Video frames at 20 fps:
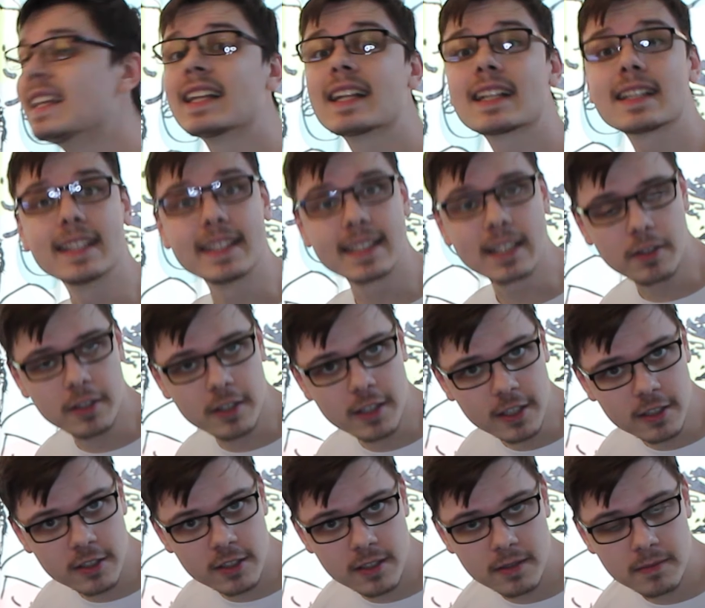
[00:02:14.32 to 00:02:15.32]
cleaned out the
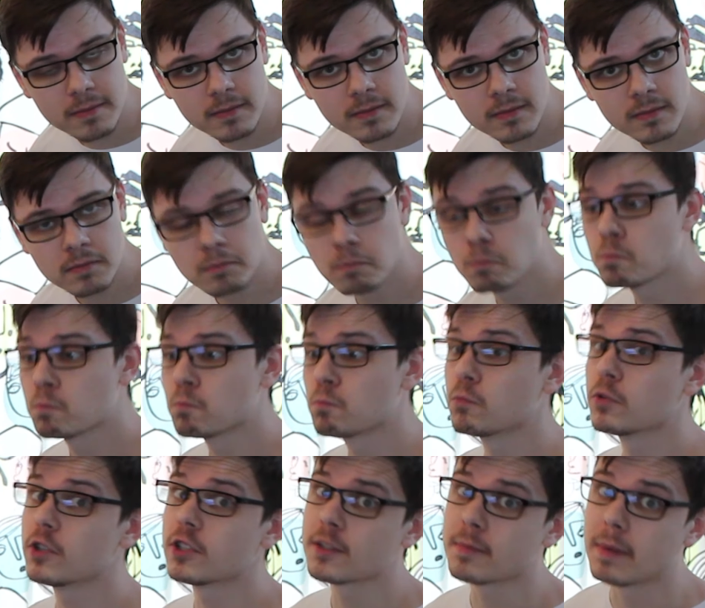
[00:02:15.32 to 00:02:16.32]
dust,
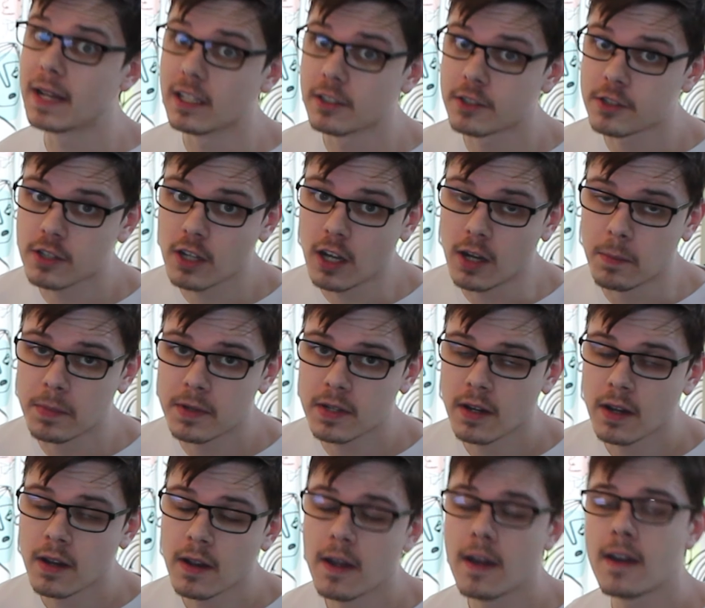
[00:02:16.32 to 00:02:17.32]
the smell stopped.
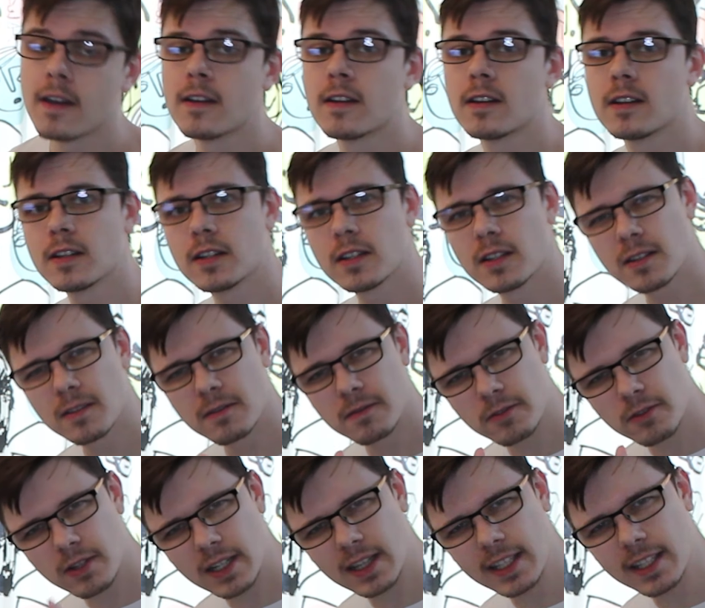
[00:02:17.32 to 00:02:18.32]

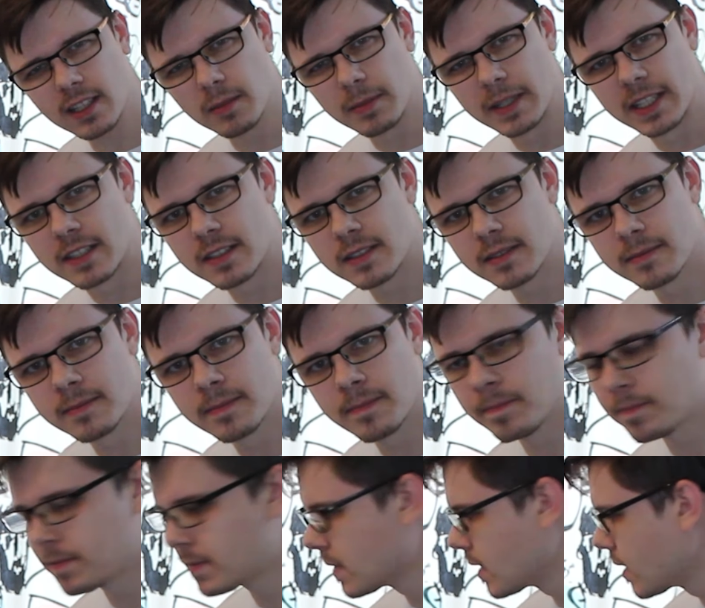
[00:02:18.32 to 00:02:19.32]
For a little bit.
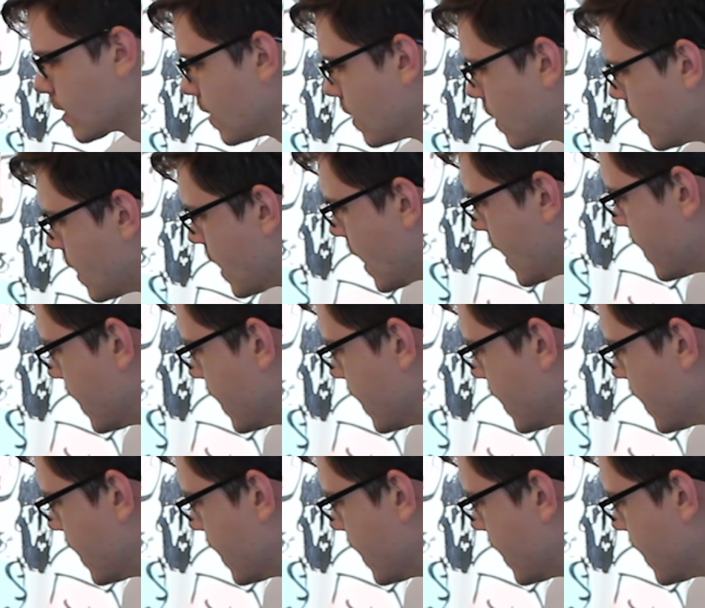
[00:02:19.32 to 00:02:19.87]
I